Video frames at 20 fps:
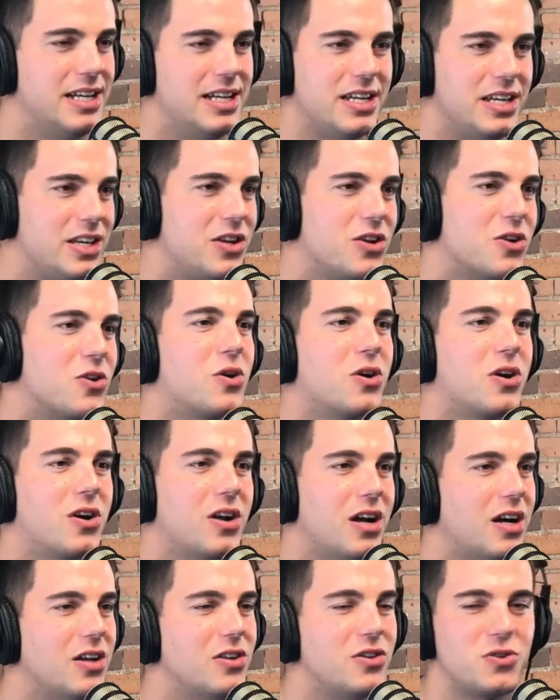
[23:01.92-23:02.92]

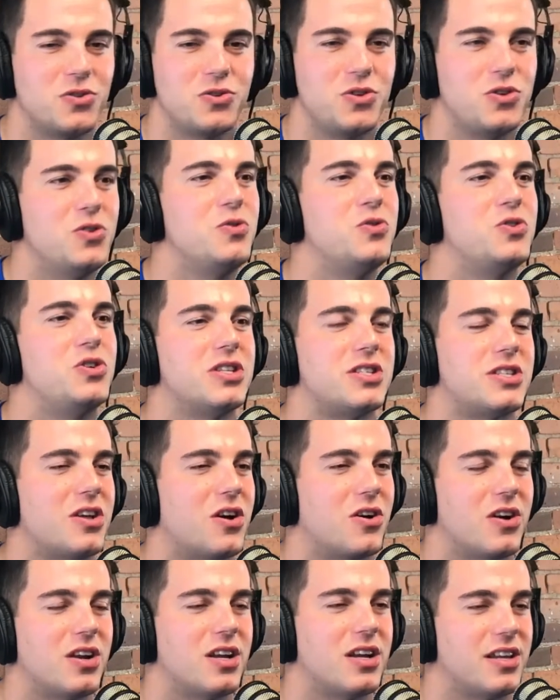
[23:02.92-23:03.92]
you just
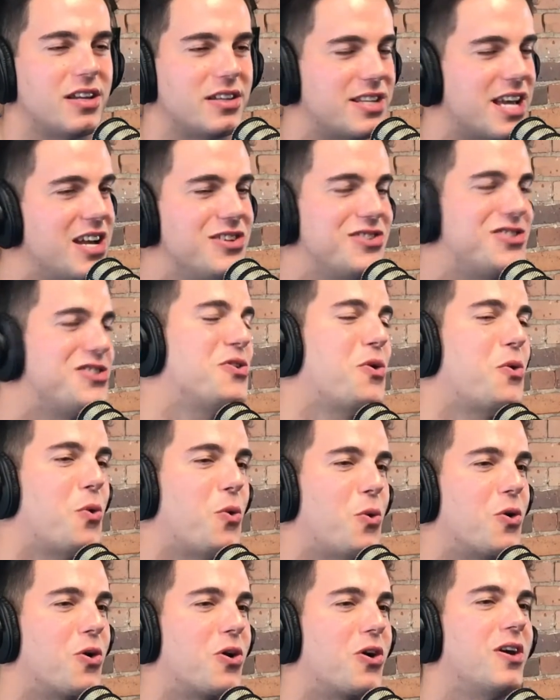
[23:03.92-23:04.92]
are an attention
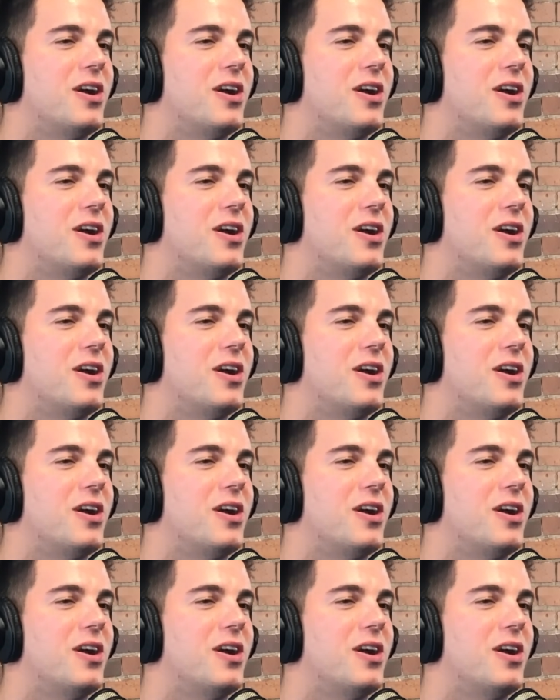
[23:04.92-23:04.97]
whore.